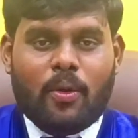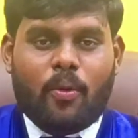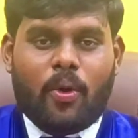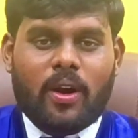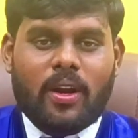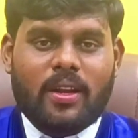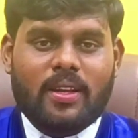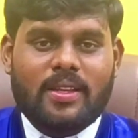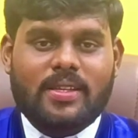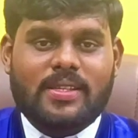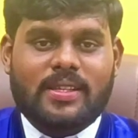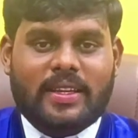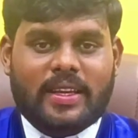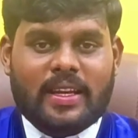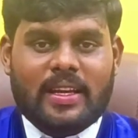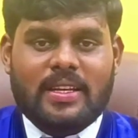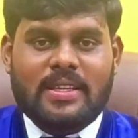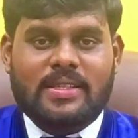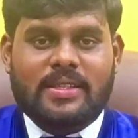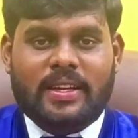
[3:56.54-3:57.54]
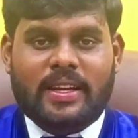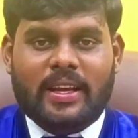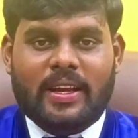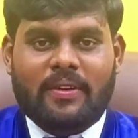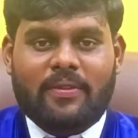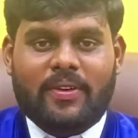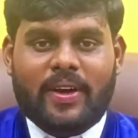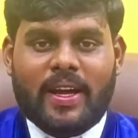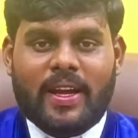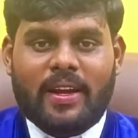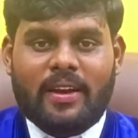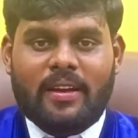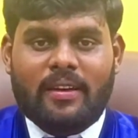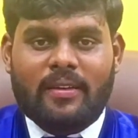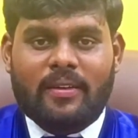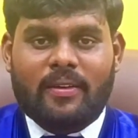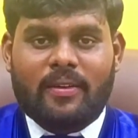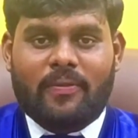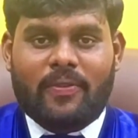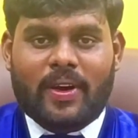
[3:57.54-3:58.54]
what are the skills required
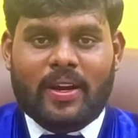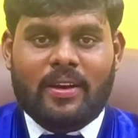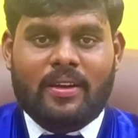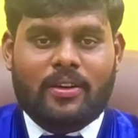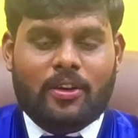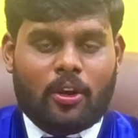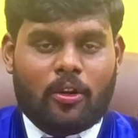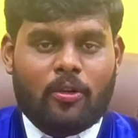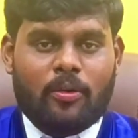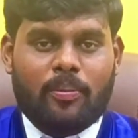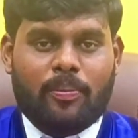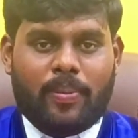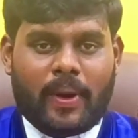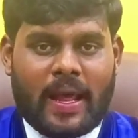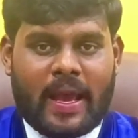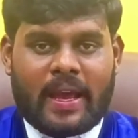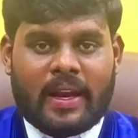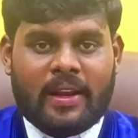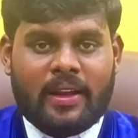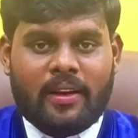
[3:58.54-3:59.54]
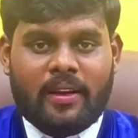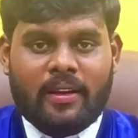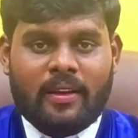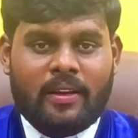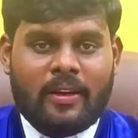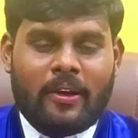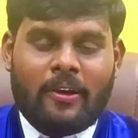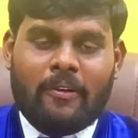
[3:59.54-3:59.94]
for town planner.